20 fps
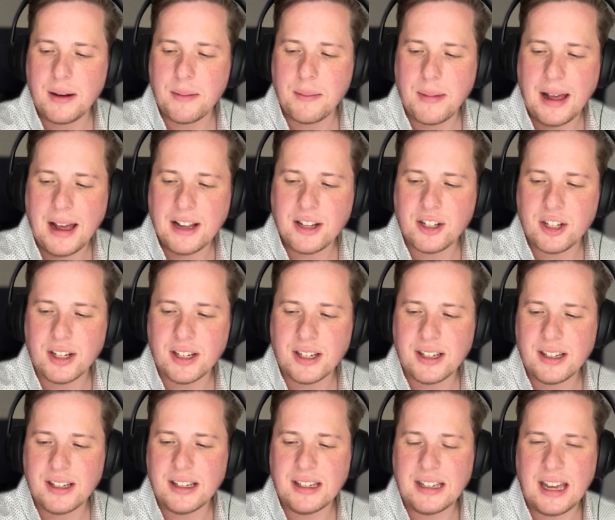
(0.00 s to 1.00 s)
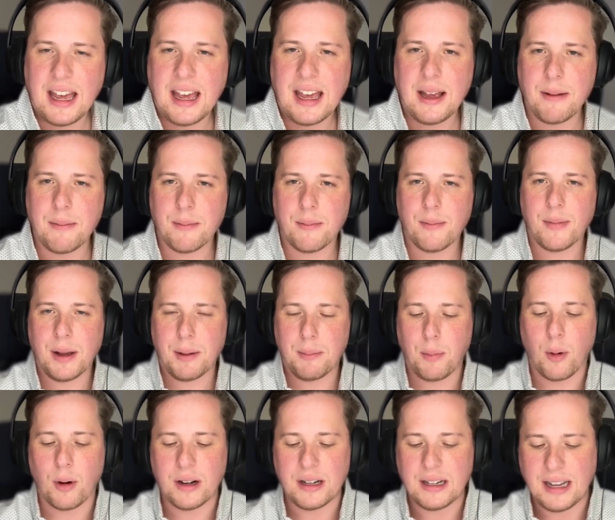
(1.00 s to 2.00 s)
and Magic game, like
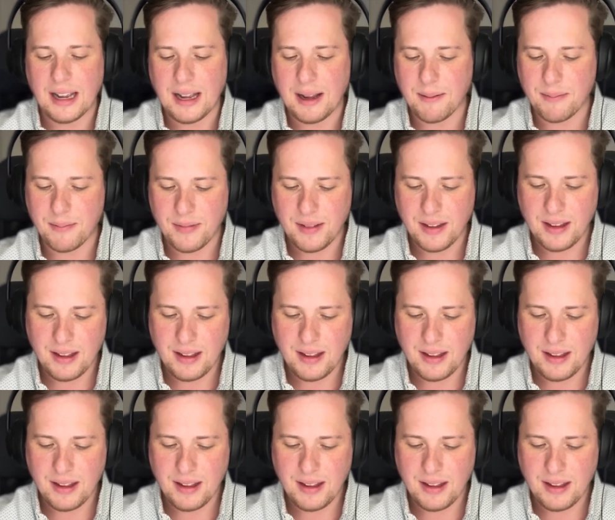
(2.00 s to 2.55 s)
board game.